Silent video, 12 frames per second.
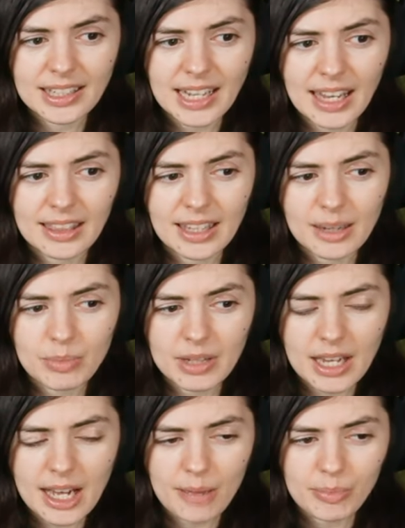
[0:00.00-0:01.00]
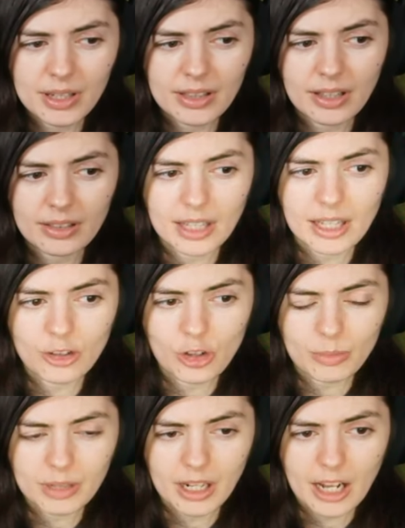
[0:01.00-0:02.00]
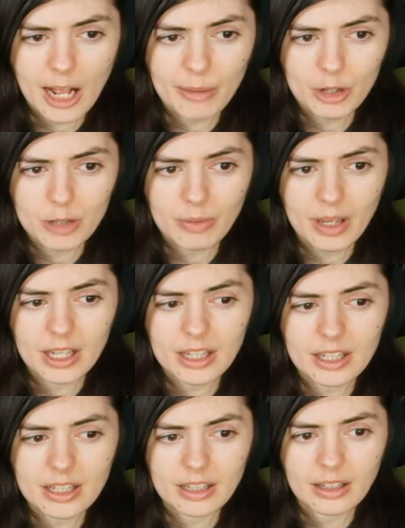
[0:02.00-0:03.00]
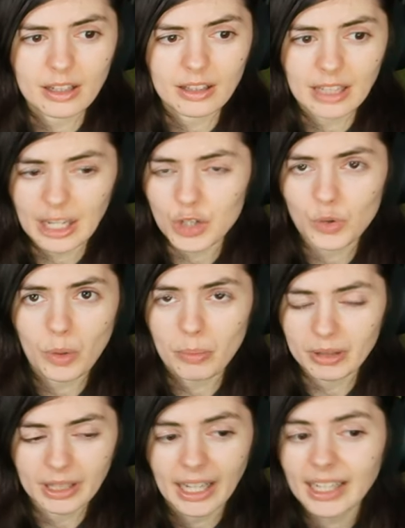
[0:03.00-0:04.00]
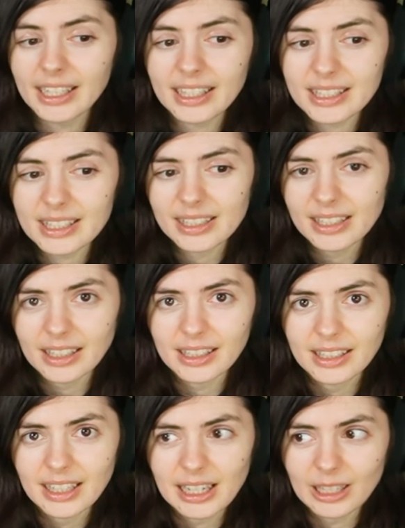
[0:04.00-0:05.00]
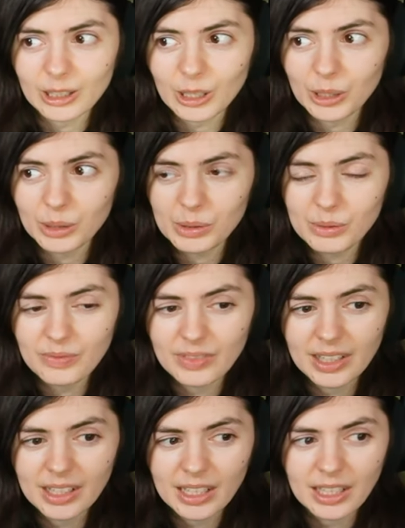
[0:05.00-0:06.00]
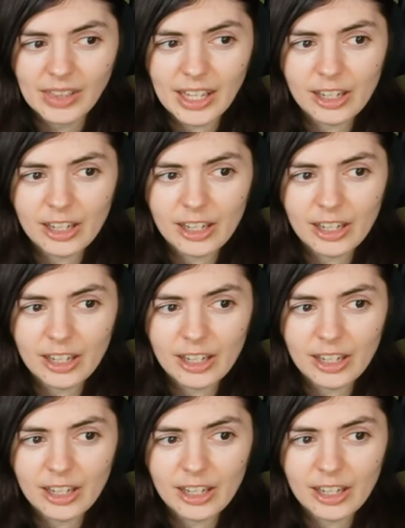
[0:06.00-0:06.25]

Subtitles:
can they be happy that they jumped out of hyperspace next to a planet? Hello? They